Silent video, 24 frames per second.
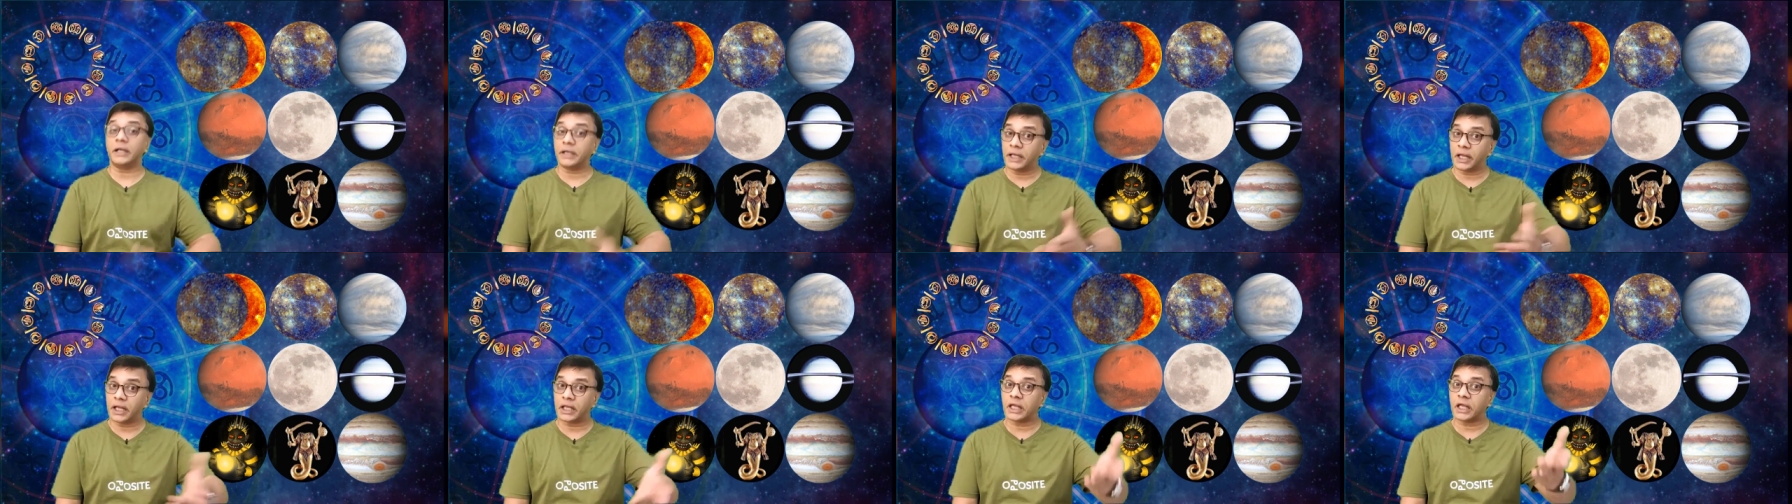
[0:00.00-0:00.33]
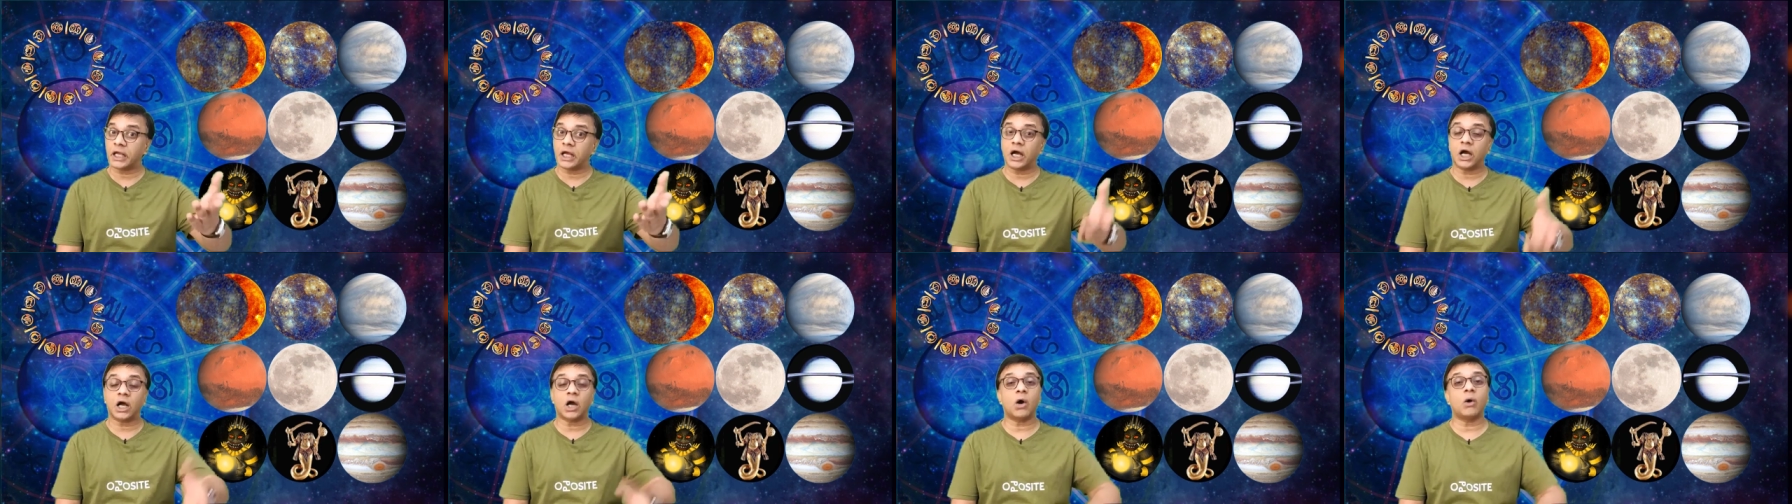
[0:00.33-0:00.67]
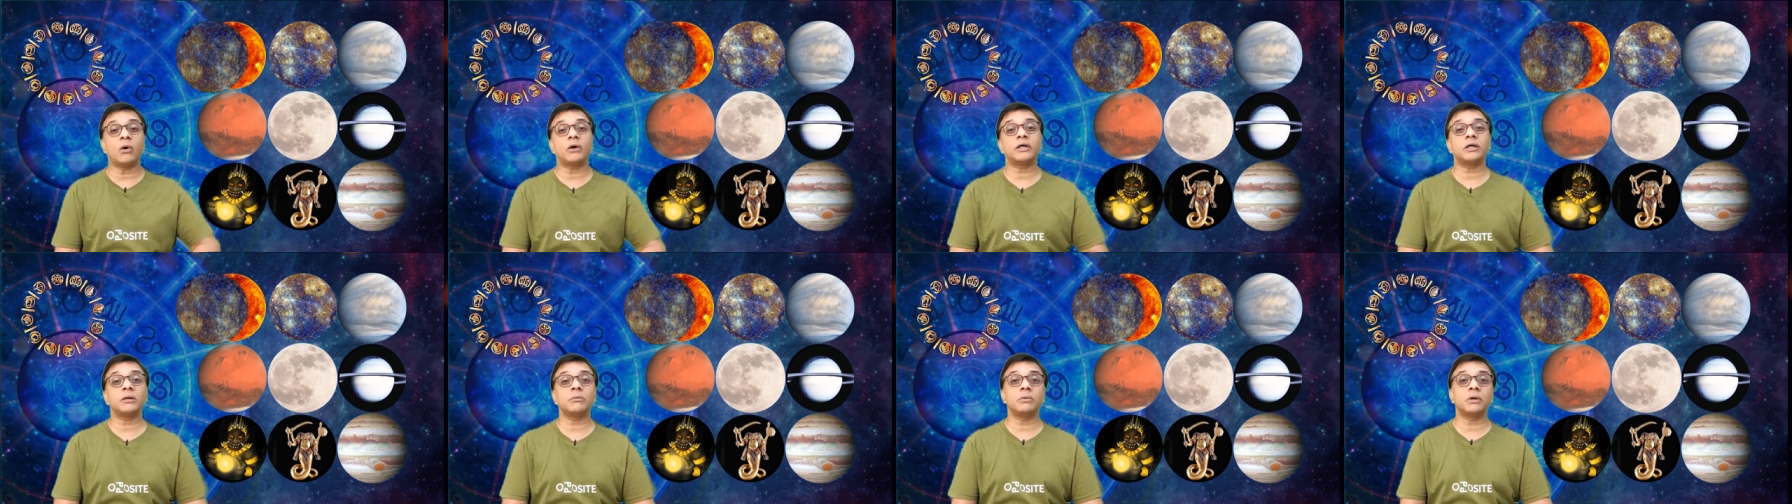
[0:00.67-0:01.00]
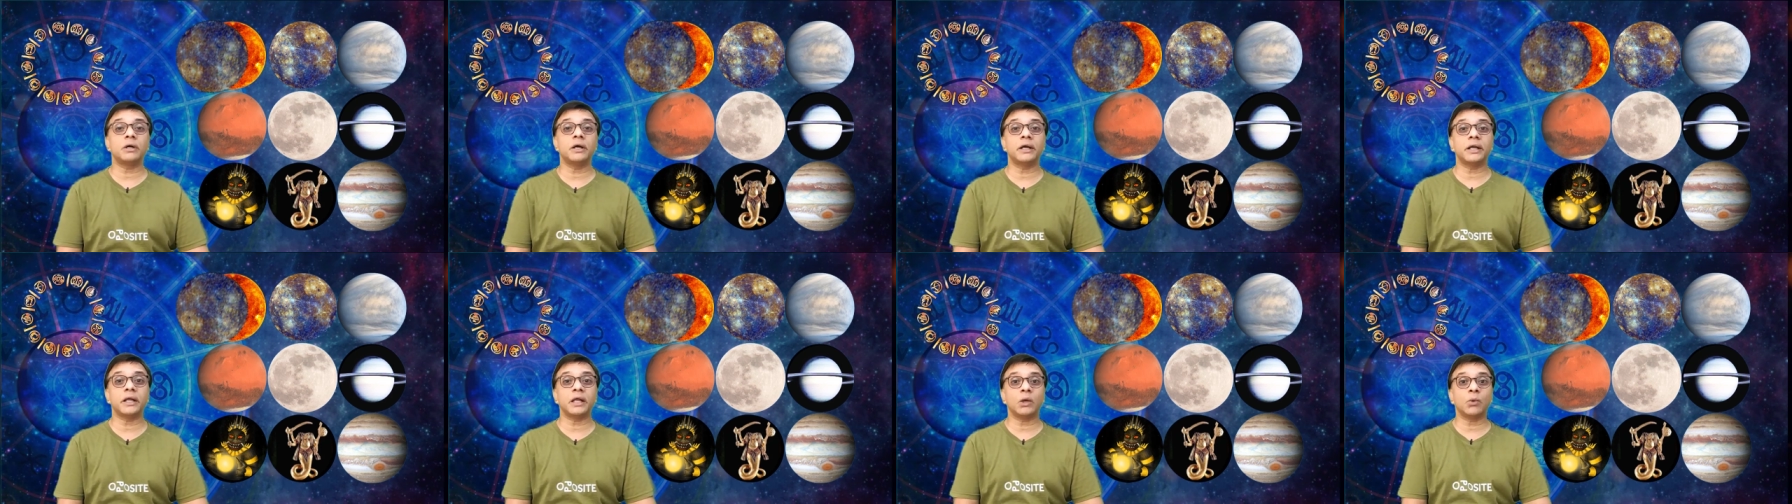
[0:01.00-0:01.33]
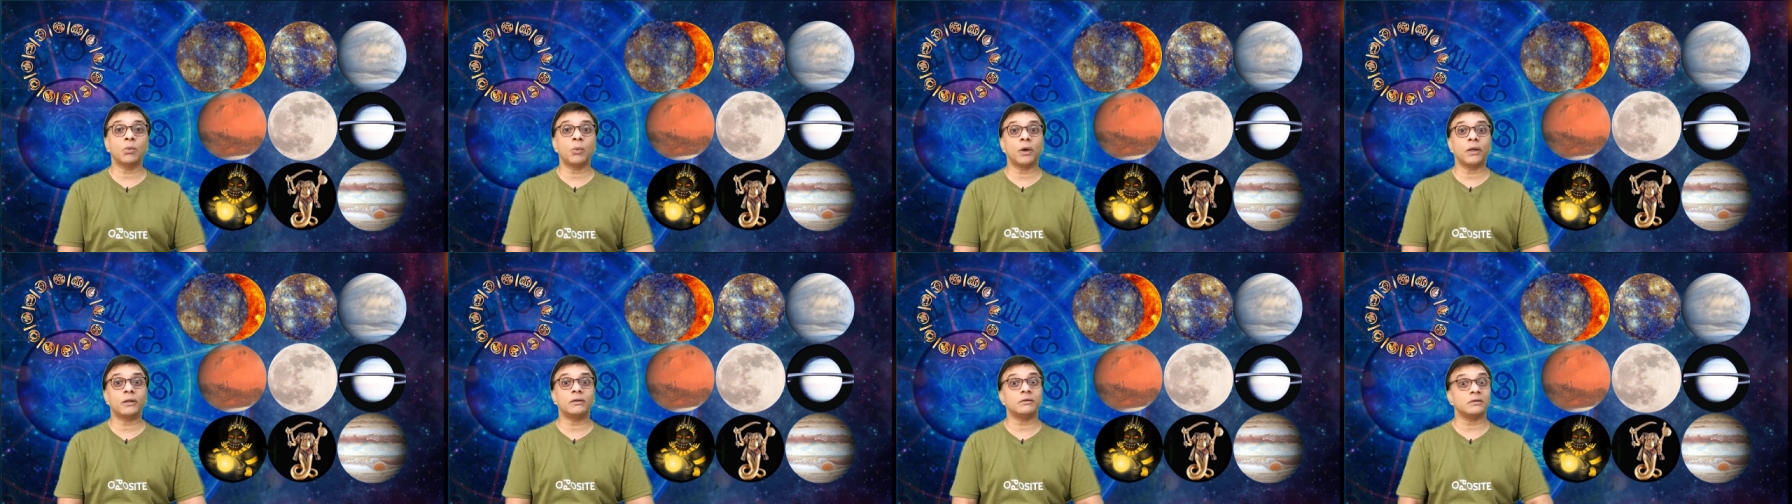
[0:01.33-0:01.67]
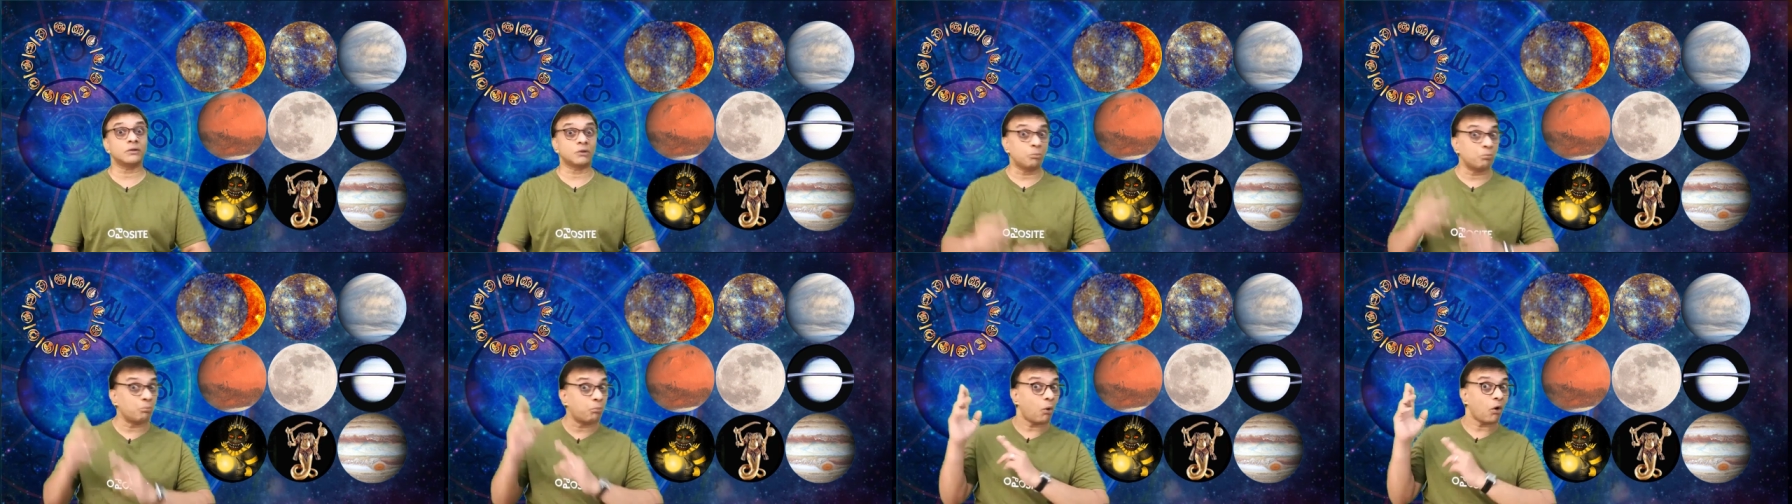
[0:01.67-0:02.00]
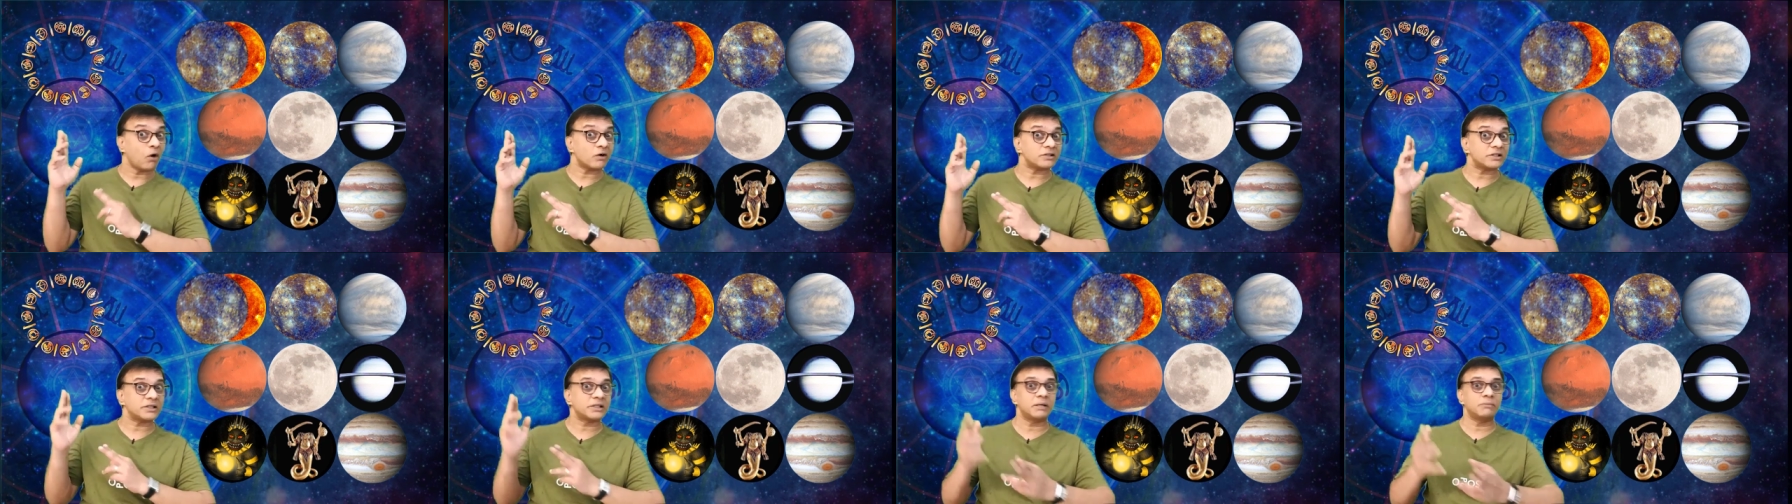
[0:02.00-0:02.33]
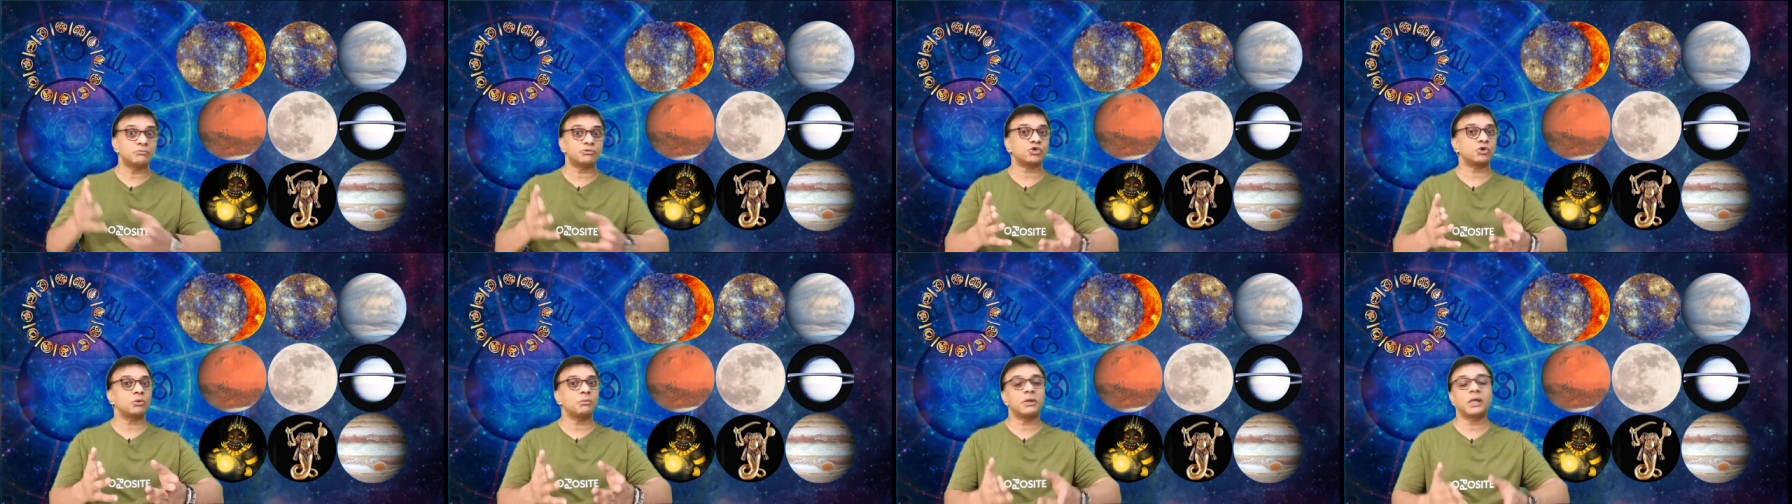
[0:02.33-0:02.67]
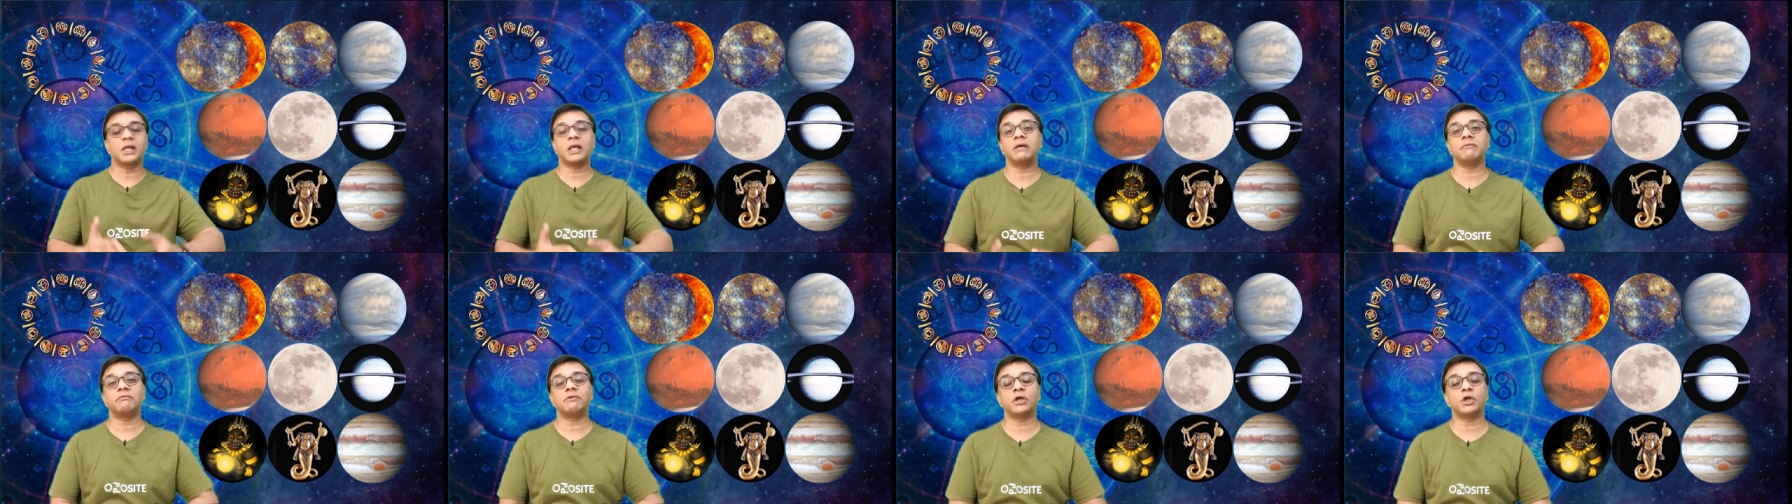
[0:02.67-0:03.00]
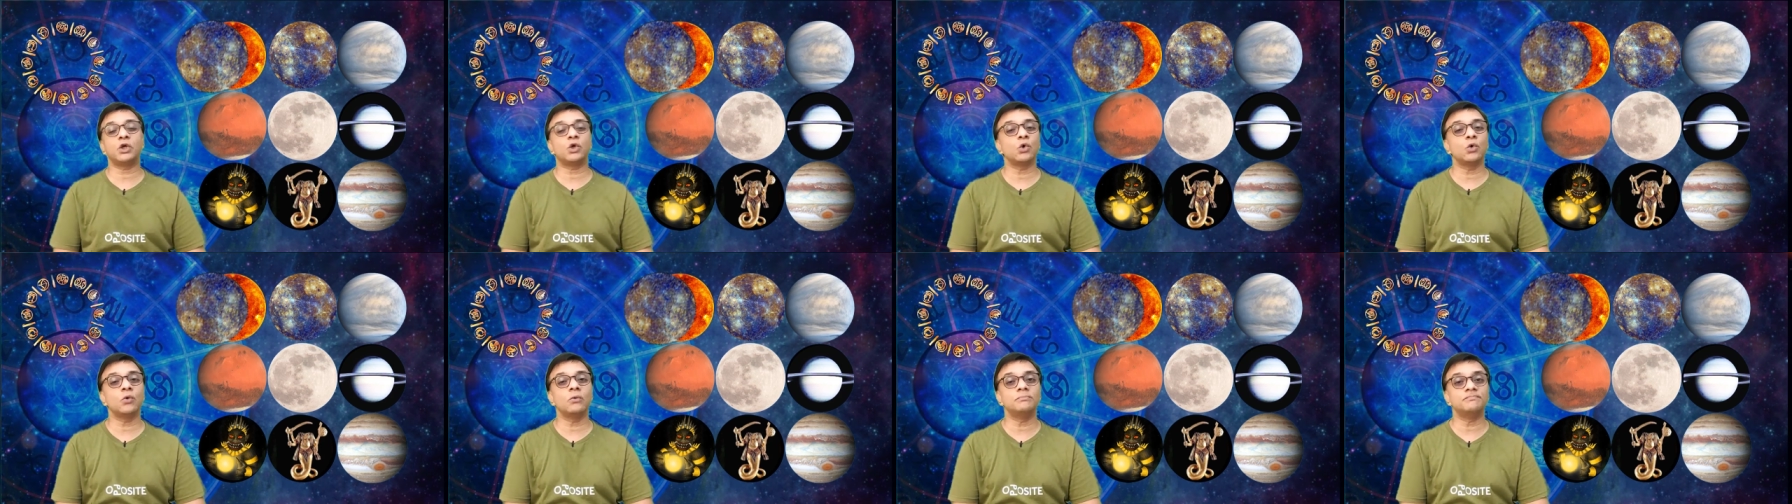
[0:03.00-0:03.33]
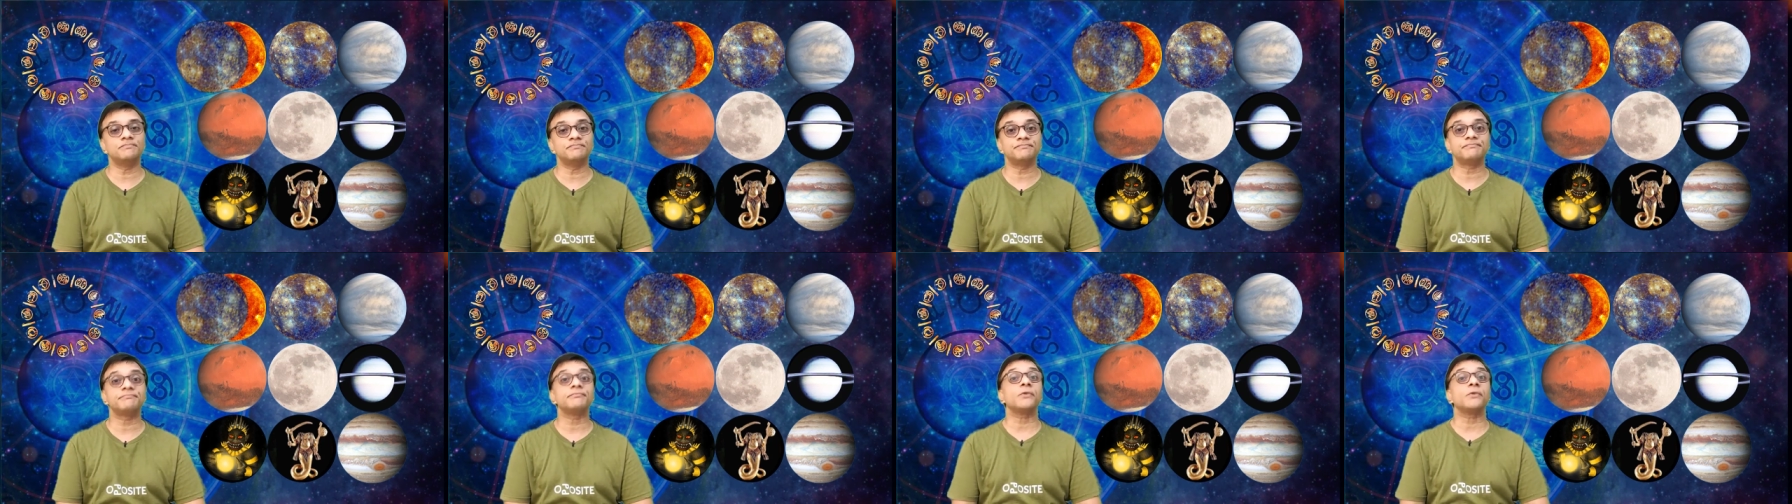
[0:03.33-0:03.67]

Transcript: taking accountability when the boss seems to be giving you